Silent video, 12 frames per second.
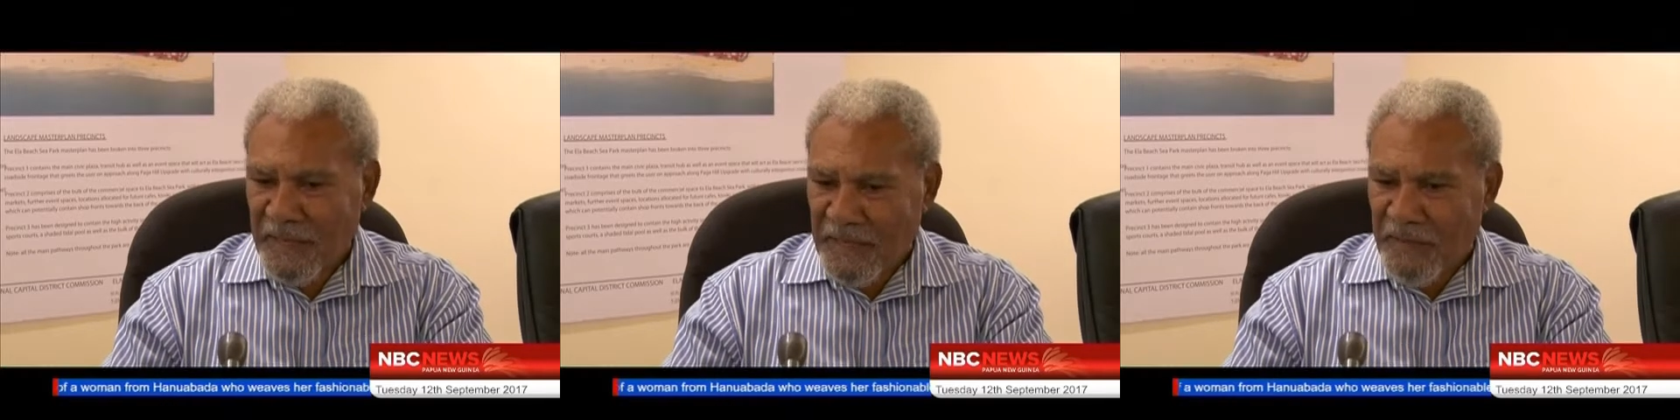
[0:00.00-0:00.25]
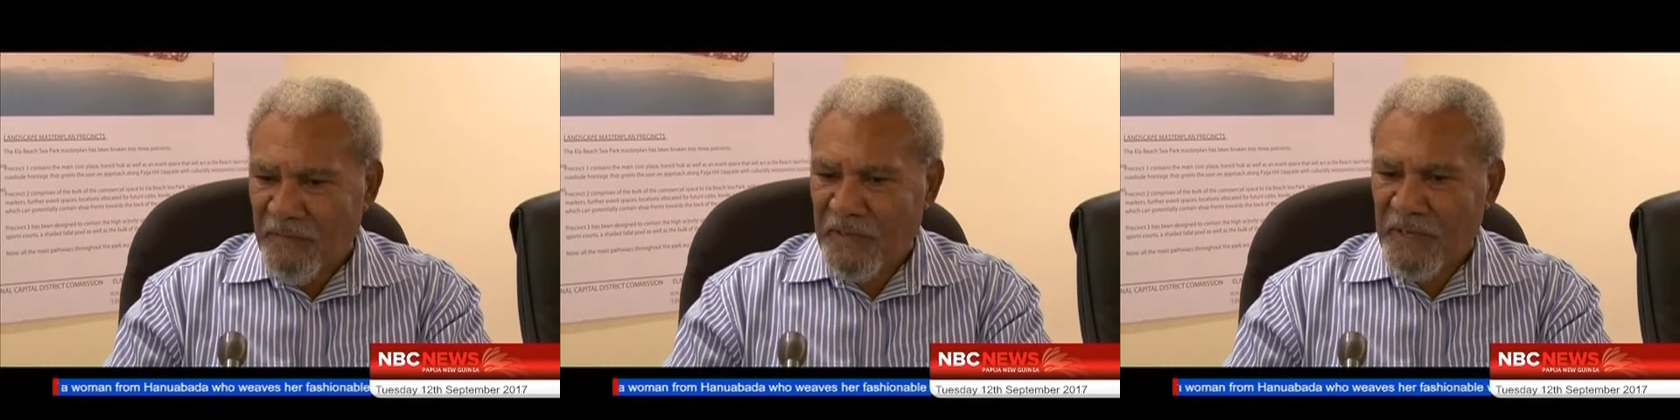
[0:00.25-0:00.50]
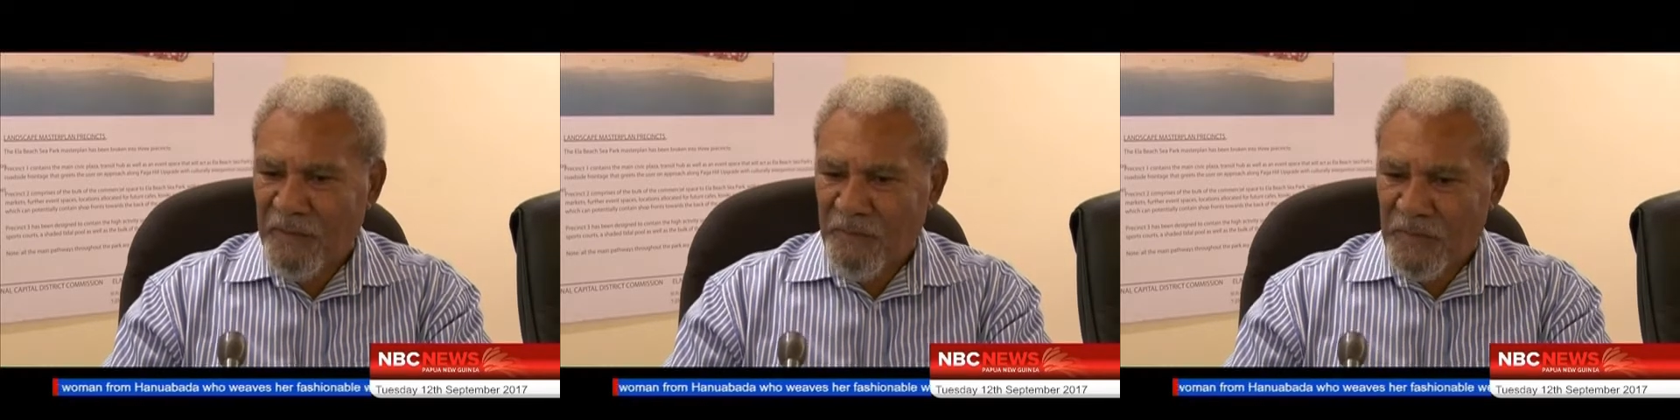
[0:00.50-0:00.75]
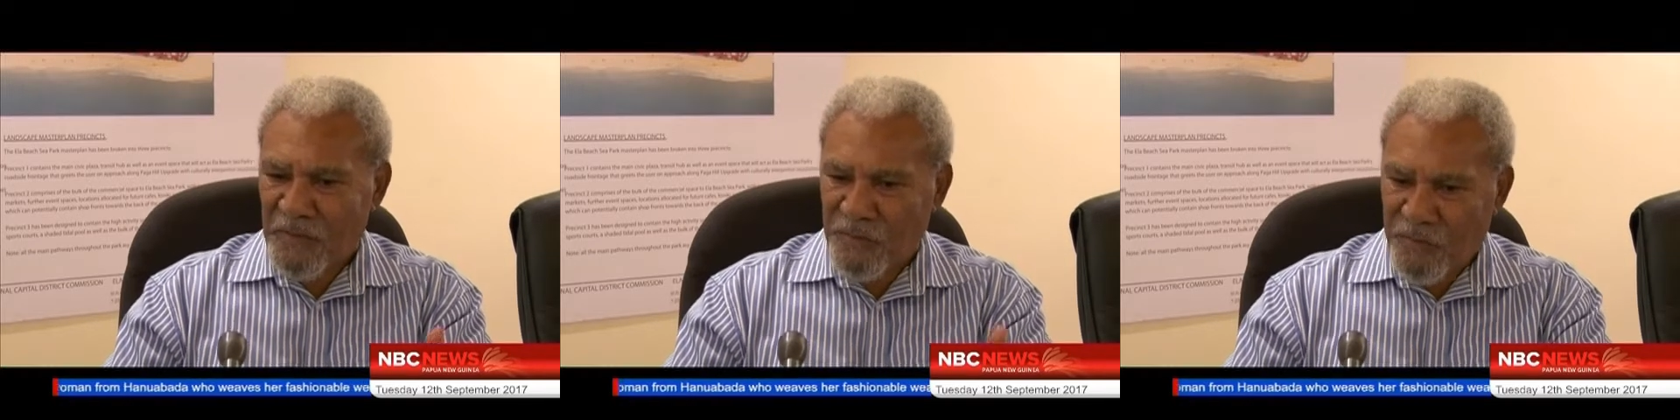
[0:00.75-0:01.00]
giving him
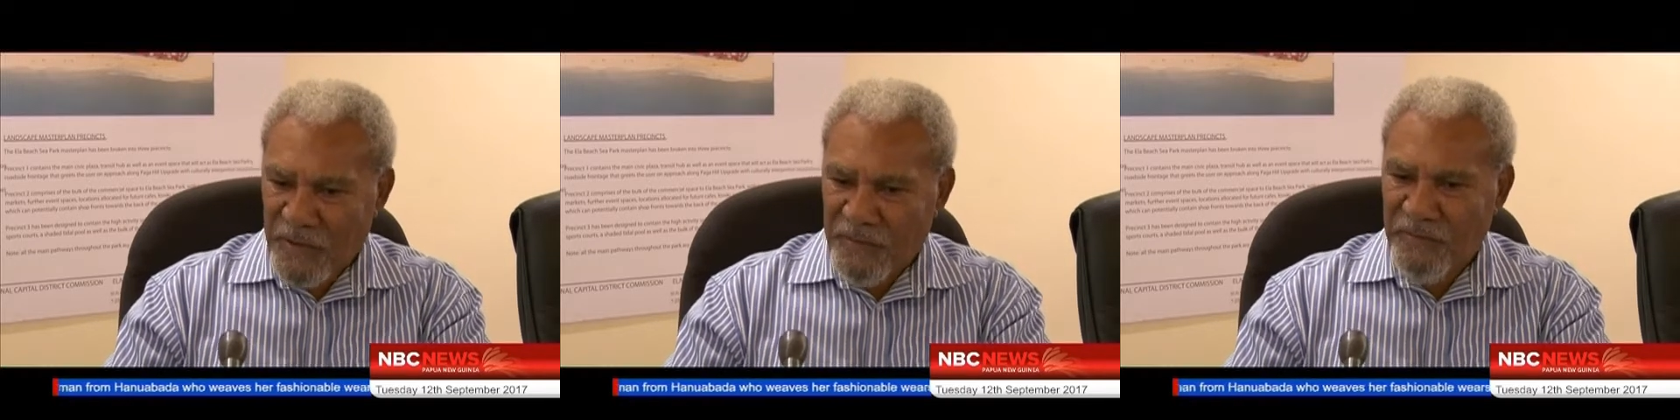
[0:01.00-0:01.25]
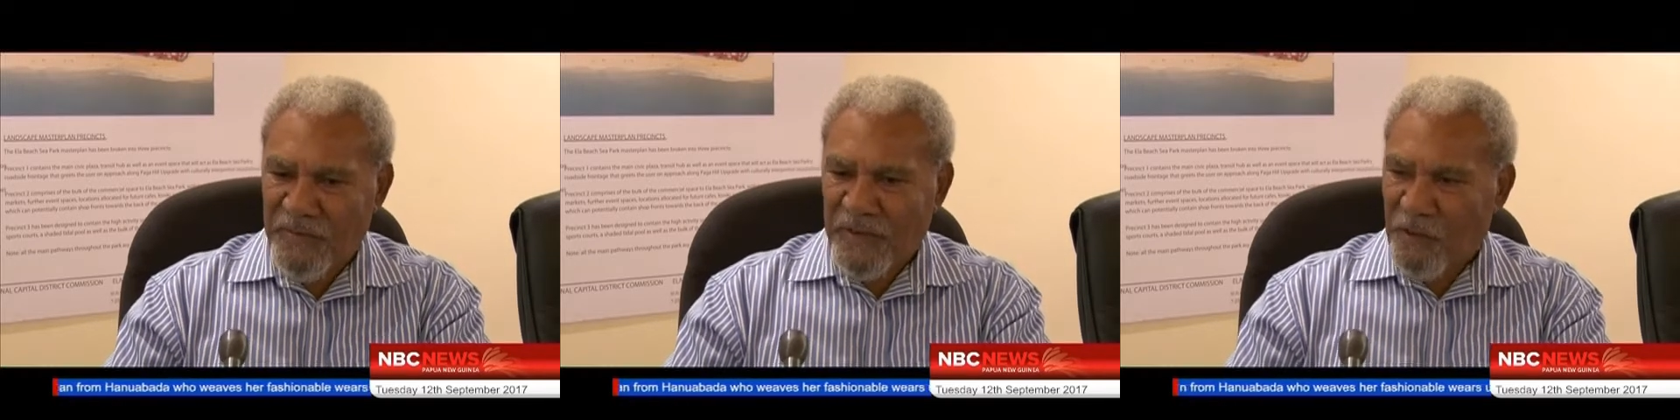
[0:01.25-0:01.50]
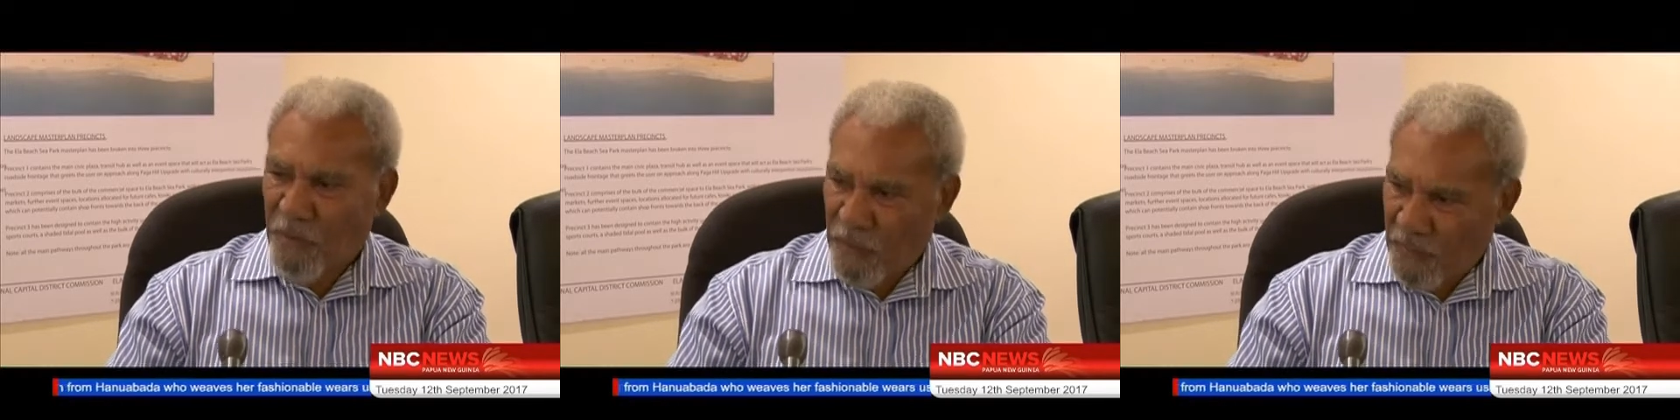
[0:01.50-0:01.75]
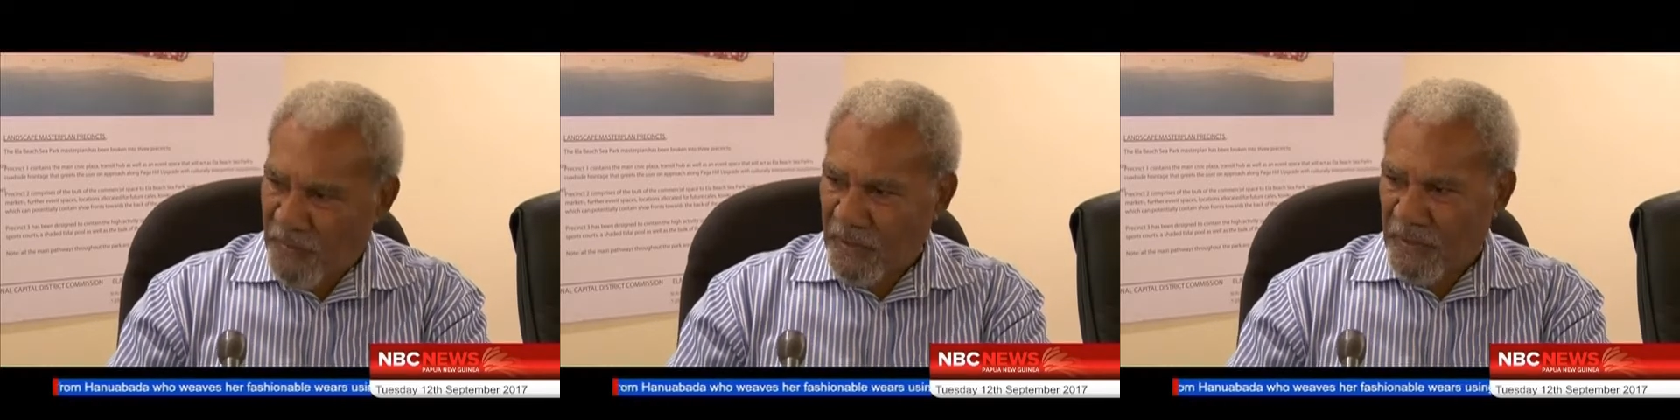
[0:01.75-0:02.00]
the strength and
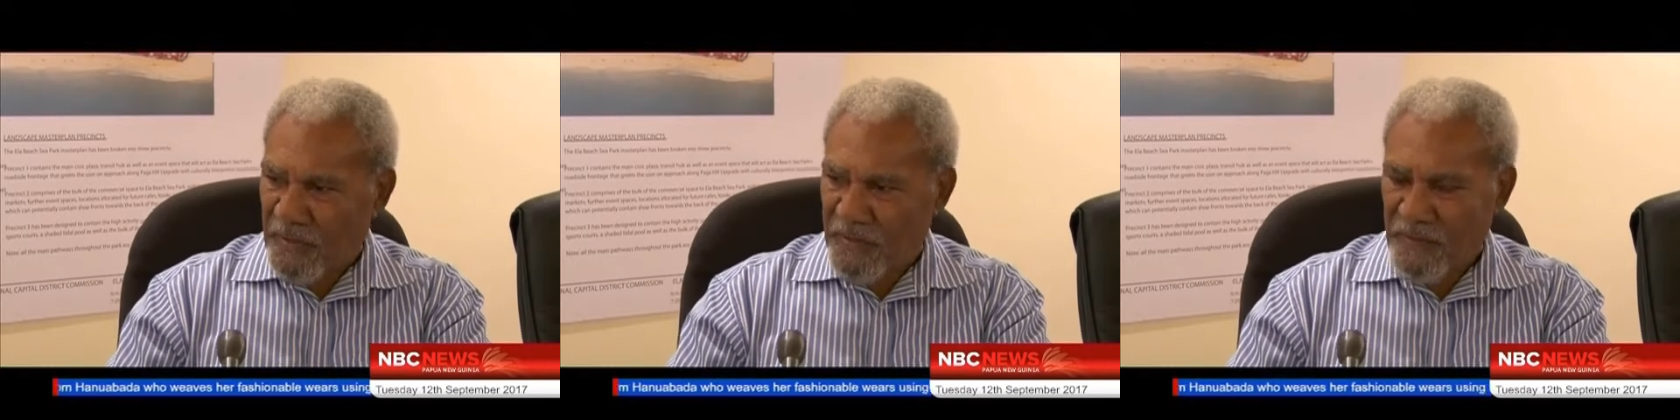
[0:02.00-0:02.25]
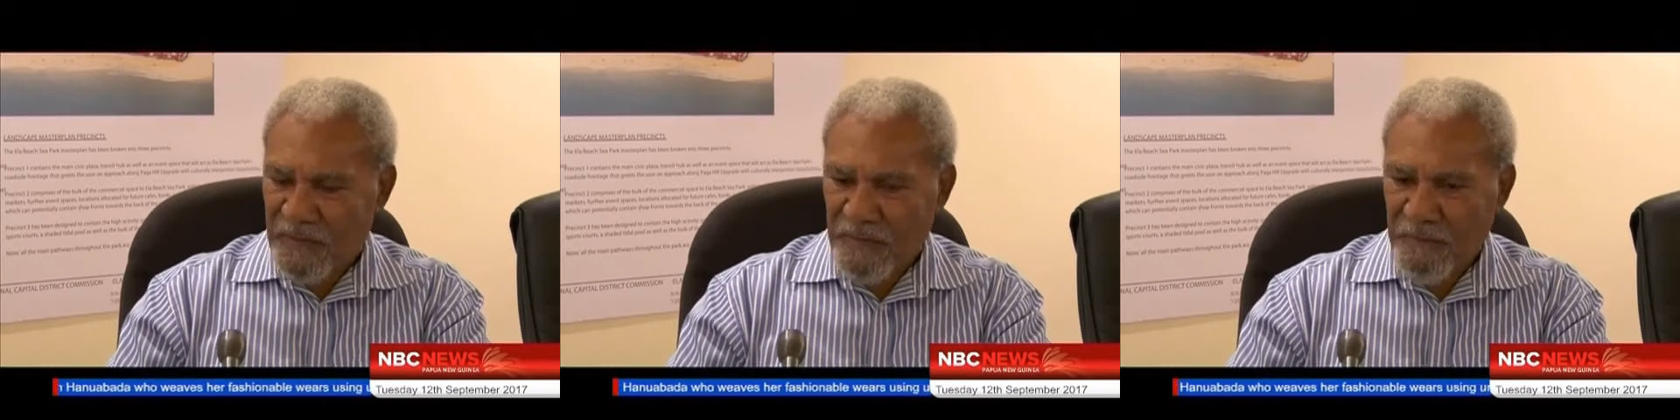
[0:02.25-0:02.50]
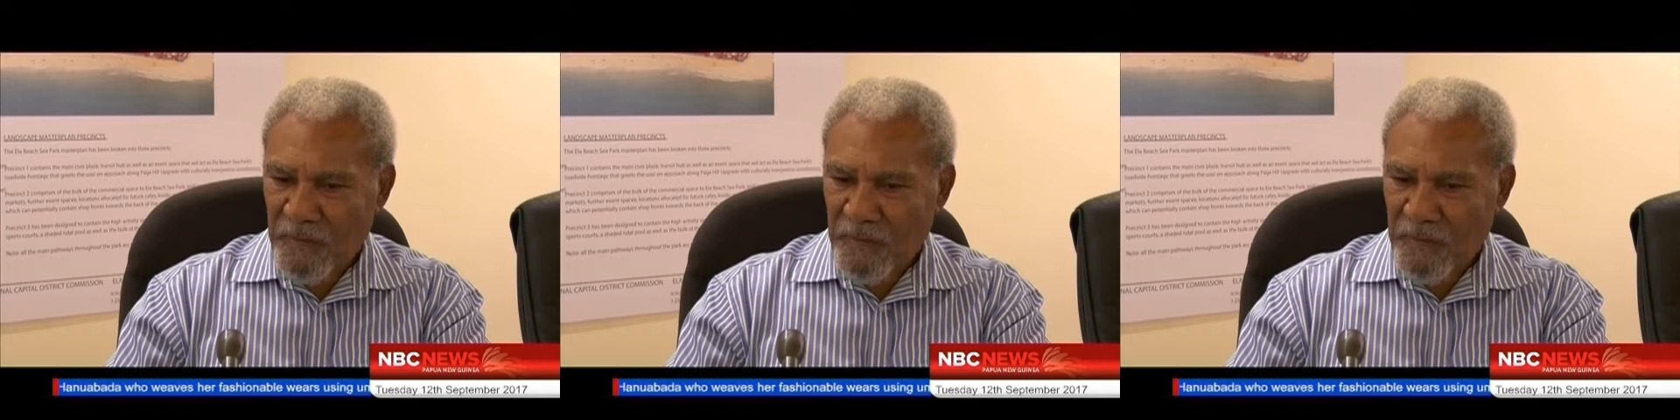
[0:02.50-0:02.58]
confidence